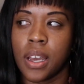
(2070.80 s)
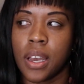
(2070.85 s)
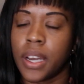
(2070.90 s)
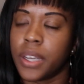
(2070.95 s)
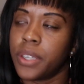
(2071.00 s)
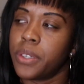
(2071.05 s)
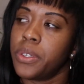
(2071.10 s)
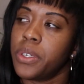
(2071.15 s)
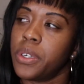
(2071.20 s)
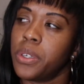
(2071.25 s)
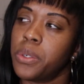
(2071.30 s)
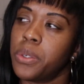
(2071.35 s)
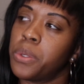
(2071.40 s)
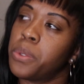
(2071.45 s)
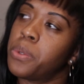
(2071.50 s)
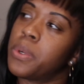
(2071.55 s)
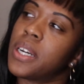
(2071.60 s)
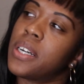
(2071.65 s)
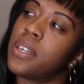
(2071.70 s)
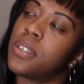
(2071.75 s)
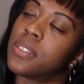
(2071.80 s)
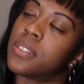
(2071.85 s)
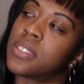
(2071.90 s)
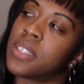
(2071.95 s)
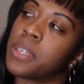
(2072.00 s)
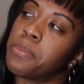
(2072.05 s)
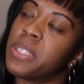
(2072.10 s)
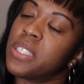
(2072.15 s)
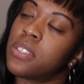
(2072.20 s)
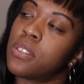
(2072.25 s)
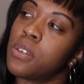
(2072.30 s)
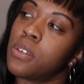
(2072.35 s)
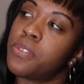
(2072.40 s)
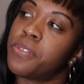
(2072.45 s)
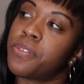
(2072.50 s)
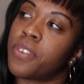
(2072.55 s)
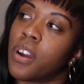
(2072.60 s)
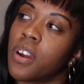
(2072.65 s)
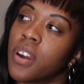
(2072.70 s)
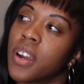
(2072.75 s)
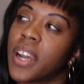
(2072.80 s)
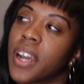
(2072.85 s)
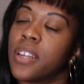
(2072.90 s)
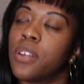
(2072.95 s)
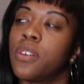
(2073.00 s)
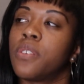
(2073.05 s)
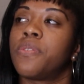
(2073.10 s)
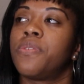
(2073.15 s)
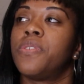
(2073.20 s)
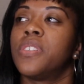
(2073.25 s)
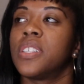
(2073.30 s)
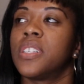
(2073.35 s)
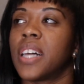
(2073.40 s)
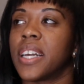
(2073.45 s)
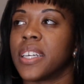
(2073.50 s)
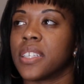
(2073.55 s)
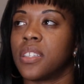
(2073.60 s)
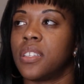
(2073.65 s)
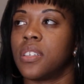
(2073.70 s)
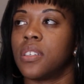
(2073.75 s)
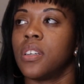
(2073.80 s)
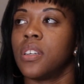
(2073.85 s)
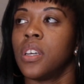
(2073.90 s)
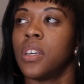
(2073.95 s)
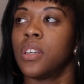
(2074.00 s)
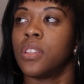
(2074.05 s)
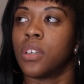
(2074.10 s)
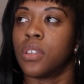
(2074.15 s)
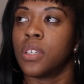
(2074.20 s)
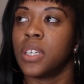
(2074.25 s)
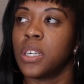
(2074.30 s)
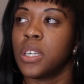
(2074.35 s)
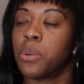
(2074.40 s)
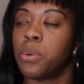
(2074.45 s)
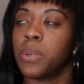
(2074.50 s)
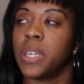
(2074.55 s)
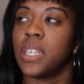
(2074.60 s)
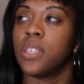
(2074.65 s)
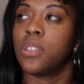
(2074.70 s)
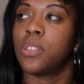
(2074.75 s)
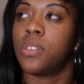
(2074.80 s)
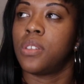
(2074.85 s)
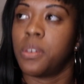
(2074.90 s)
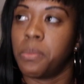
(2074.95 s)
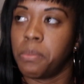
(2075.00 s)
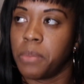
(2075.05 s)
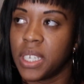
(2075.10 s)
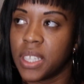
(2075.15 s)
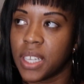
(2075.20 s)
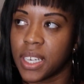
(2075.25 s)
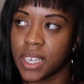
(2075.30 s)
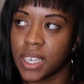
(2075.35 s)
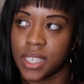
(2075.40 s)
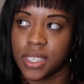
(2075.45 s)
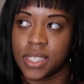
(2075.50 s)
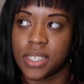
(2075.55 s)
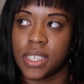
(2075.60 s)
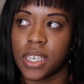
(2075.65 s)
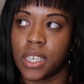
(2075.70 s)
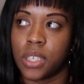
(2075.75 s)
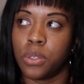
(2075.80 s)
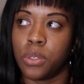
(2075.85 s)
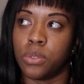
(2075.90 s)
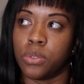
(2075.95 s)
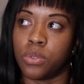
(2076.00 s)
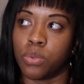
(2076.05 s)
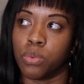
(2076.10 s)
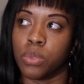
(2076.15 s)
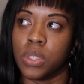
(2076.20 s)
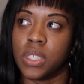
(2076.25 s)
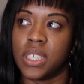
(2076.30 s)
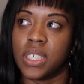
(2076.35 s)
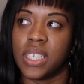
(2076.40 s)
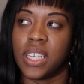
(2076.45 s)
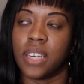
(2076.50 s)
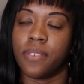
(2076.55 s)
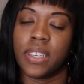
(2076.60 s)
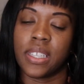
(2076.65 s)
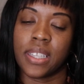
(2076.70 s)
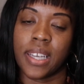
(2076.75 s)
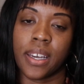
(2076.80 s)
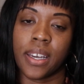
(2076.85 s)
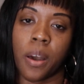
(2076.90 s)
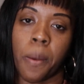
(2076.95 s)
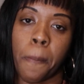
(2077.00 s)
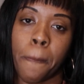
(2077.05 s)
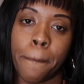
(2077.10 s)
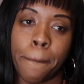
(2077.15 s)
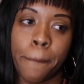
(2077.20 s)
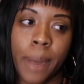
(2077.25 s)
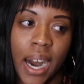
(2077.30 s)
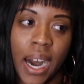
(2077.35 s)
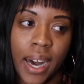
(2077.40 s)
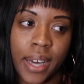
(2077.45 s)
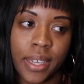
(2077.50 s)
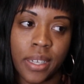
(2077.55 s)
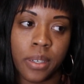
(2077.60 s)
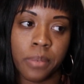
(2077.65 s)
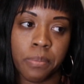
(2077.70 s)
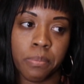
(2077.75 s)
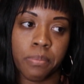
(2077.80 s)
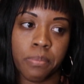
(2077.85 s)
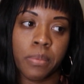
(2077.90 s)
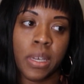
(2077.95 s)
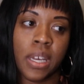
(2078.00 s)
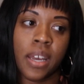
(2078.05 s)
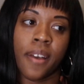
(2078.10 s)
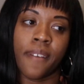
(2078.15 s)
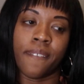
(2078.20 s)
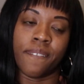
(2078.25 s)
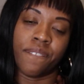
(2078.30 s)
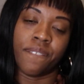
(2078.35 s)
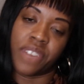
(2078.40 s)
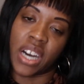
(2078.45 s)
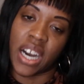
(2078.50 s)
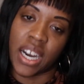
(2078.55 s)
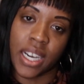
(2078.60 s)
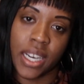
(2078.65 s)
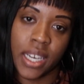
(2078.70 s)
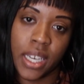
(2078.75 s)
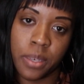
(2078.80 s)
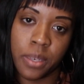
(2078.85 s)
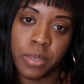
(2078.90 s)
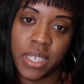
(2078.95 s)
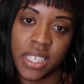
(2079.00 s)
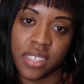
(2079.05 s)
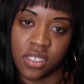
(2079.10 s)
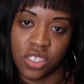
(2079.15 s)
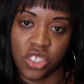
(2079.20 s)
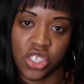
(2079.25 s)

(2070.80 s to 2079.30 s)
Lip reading: I don't know who else. I mean, so far, I don't feel like the only queen to me, like I said, who's really giving like a bottom vibe is